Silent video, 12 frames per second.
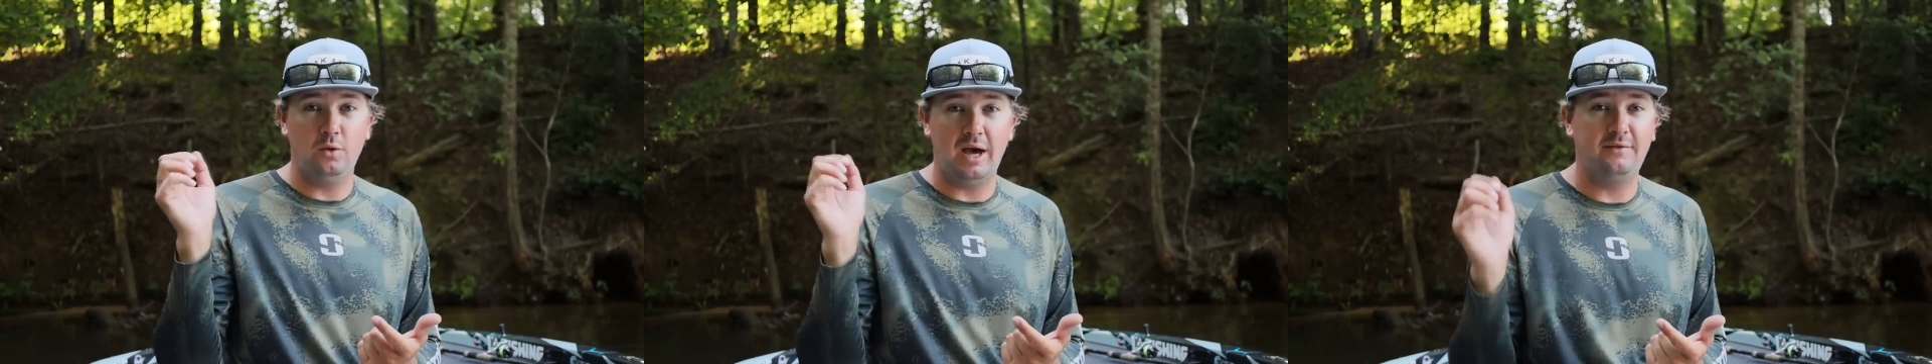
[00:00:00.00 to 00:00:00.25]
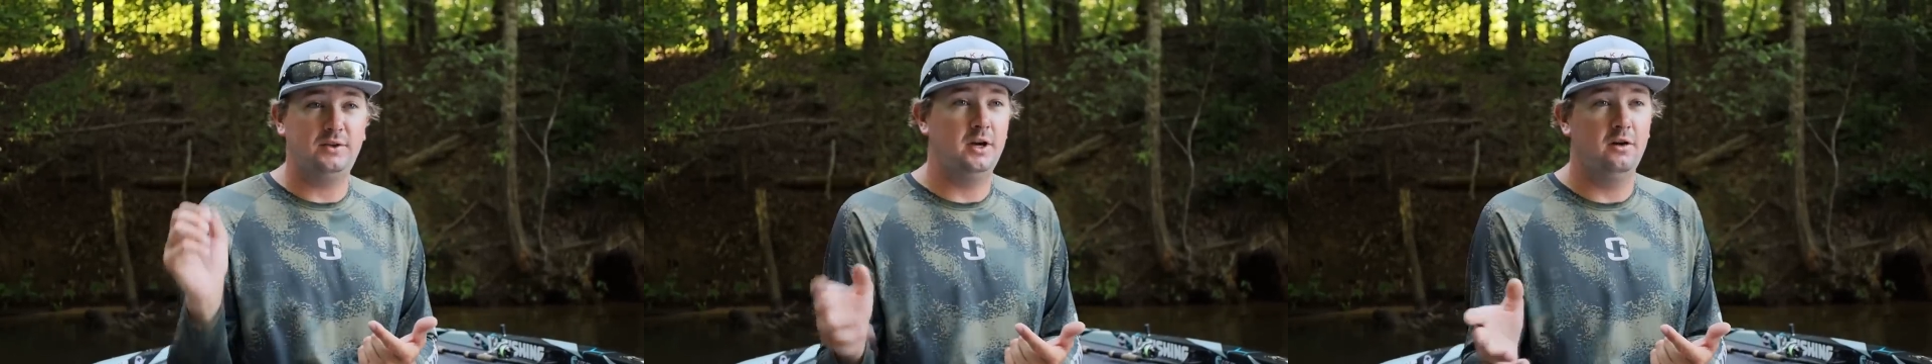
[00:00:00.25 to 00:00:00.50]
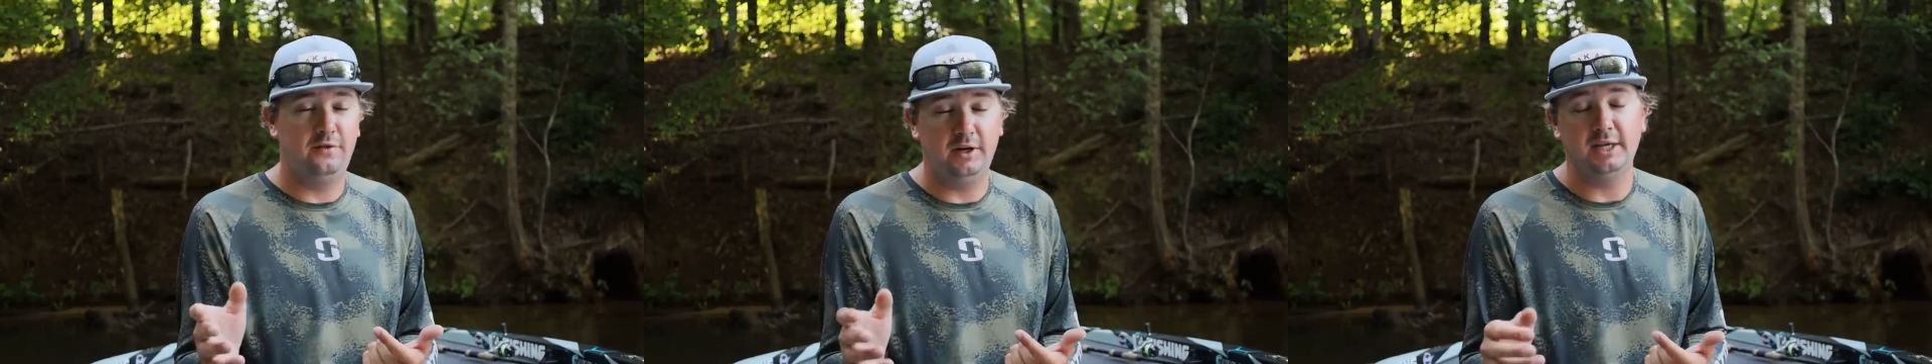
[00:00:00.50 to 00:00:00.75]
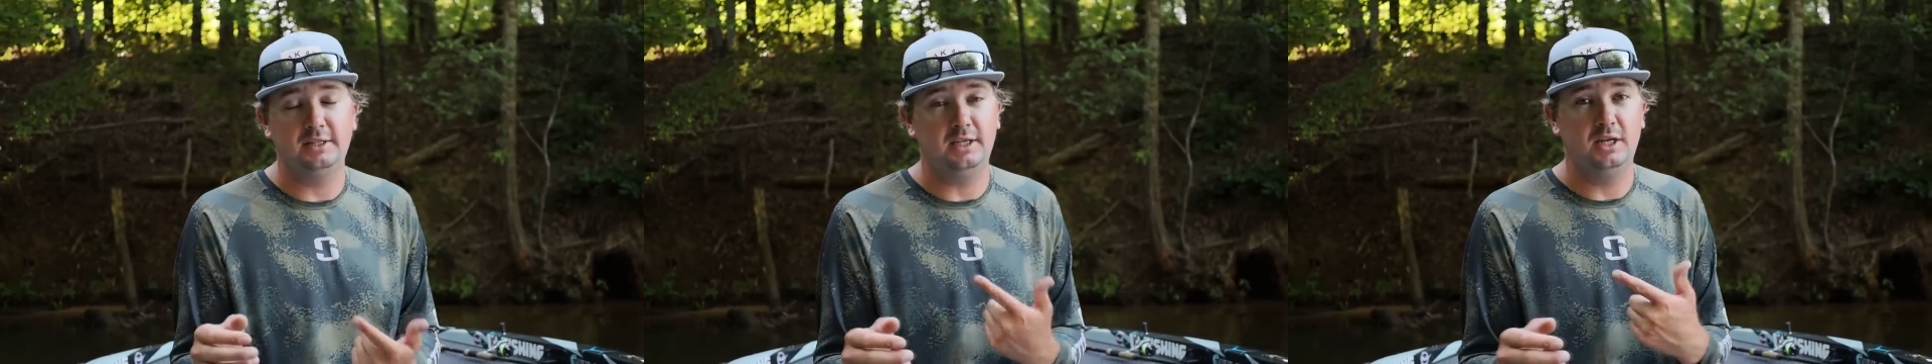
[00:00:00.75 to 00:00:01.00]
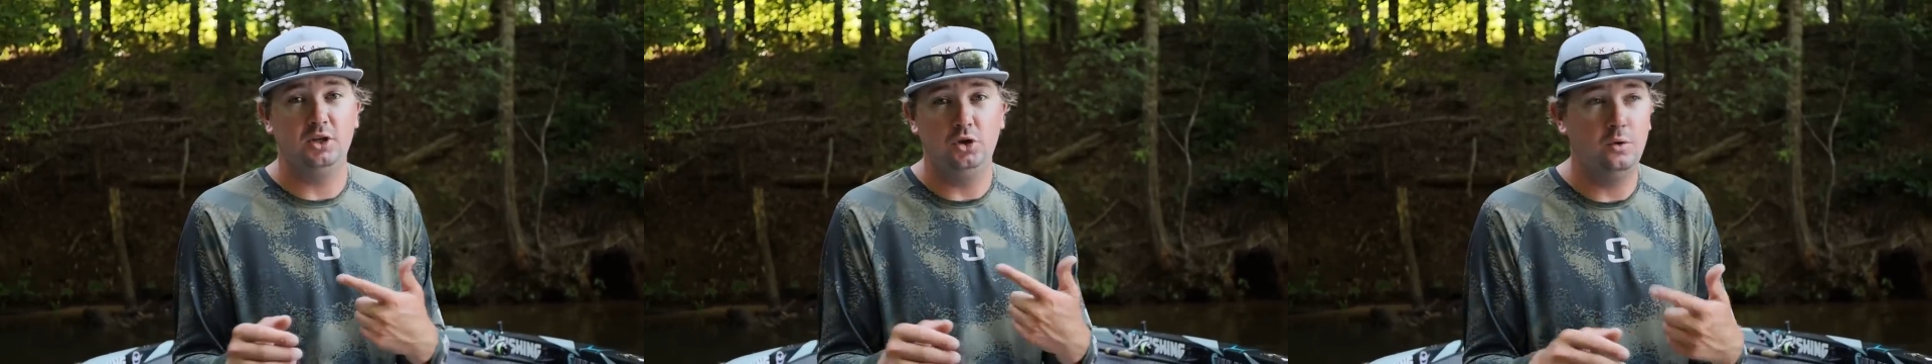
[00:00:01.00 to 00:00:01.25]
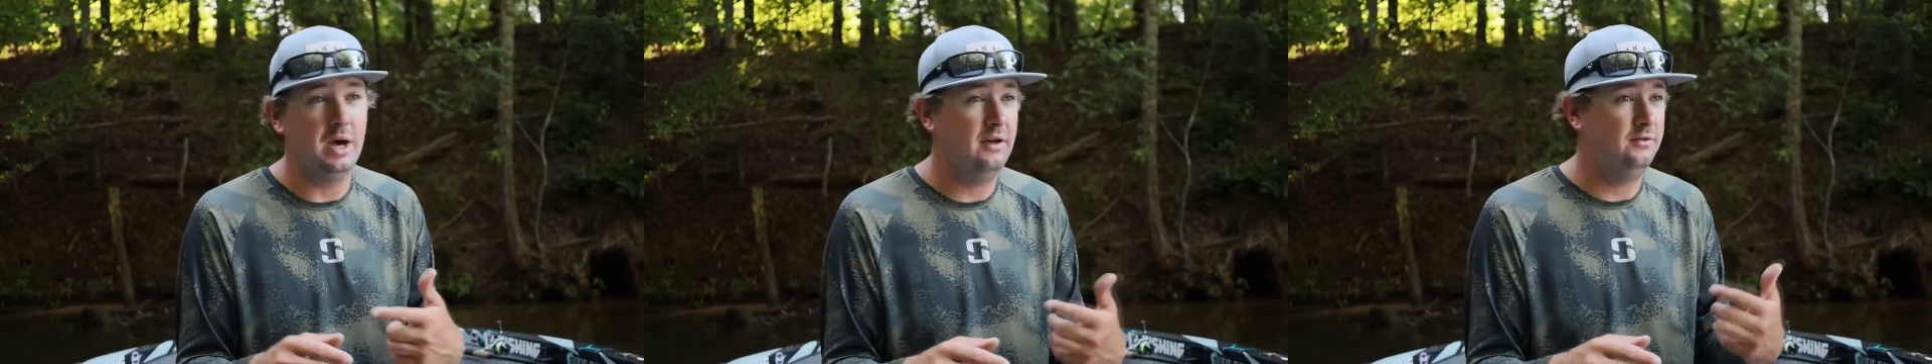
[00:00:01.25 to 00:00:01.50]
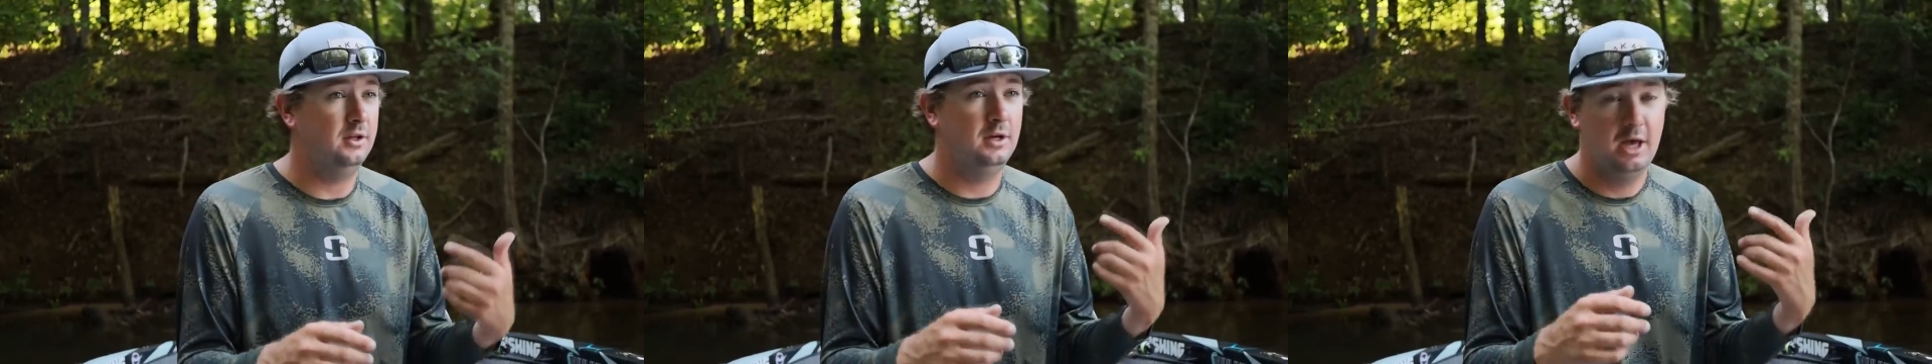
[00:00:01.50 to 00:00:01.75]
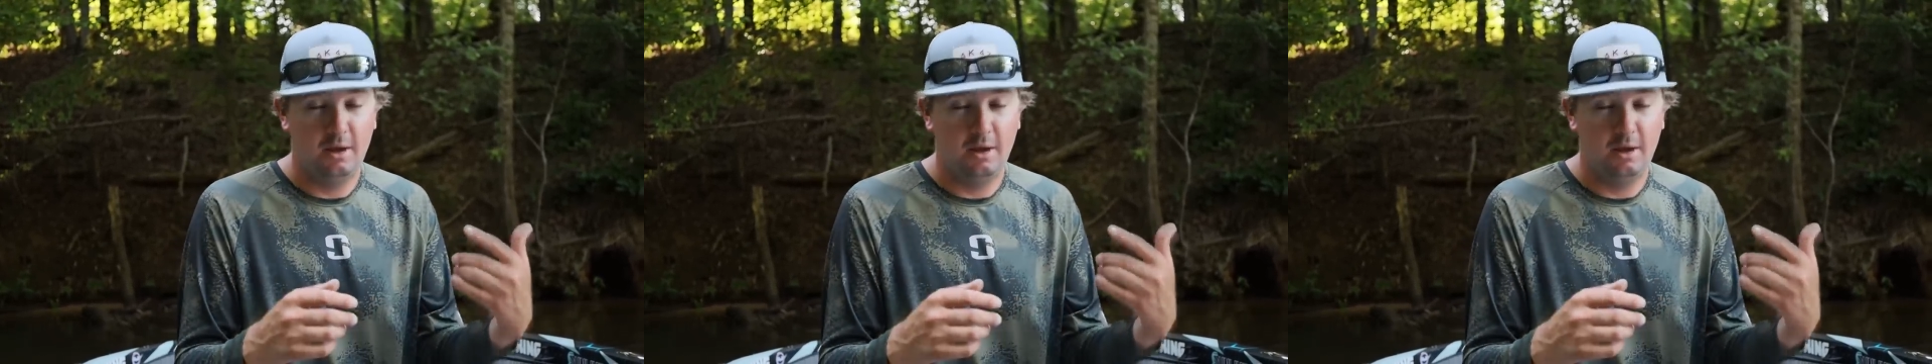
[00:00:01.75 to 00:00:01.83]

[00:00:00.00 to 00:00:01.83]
you have to go finesse. You have to